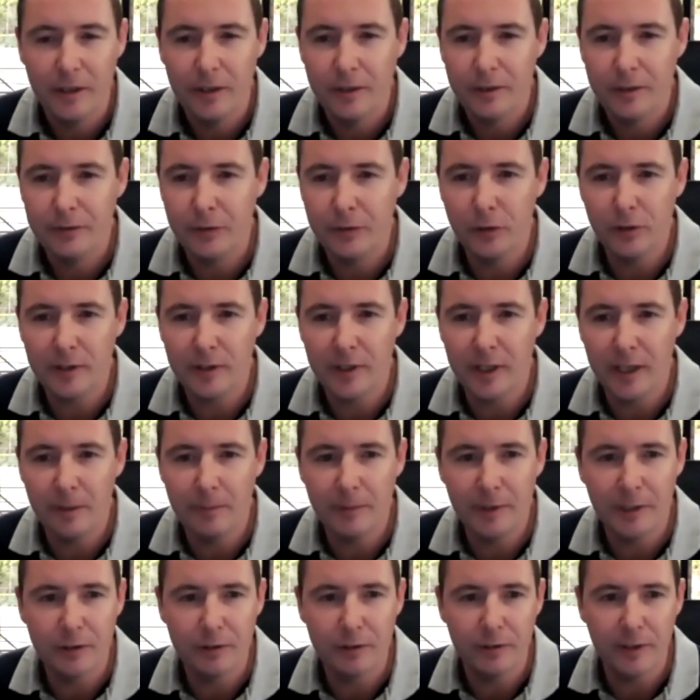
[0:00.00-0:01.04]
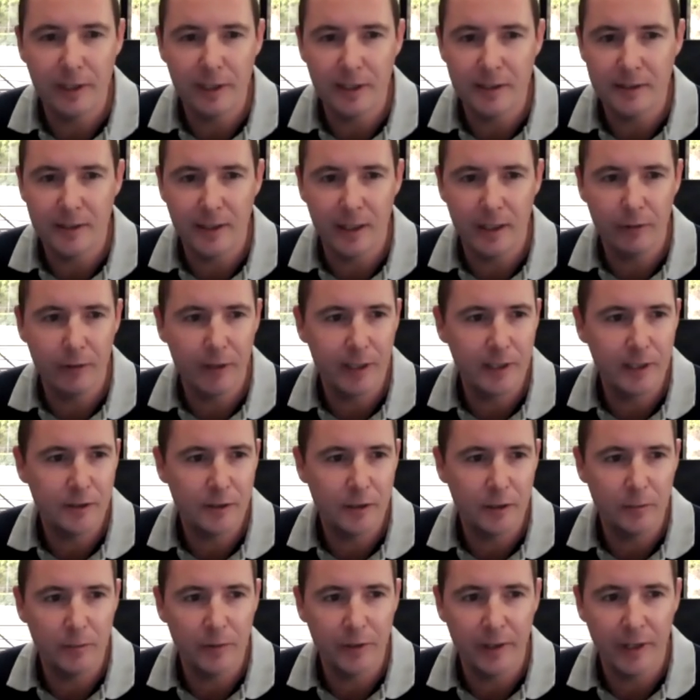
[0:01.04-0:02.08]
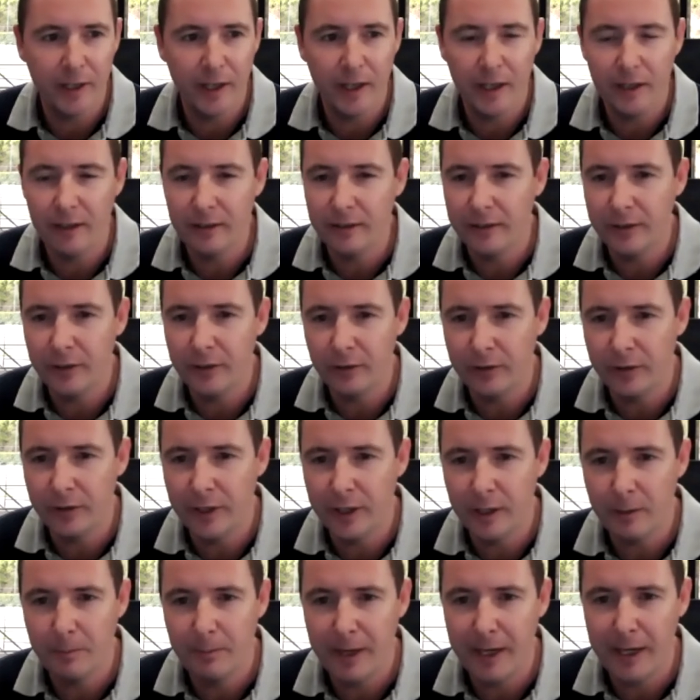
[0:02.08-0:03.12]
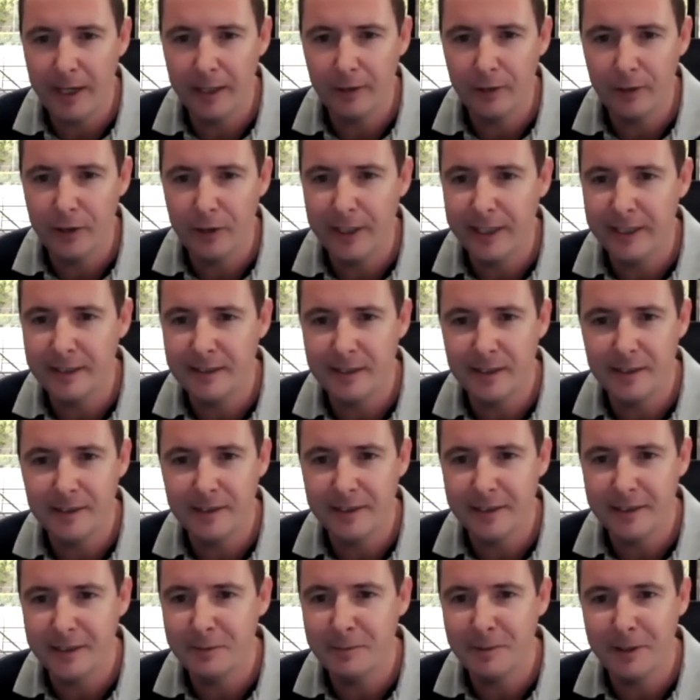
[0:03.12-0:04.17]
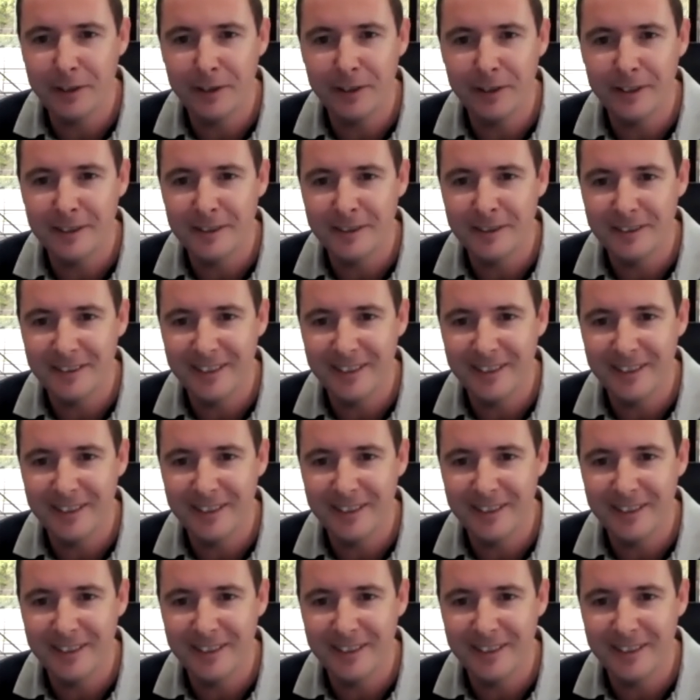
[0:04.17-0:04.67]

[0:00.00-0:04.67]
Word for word: full time into real estate? I read somewhere that you know you had a bad Craigslist experience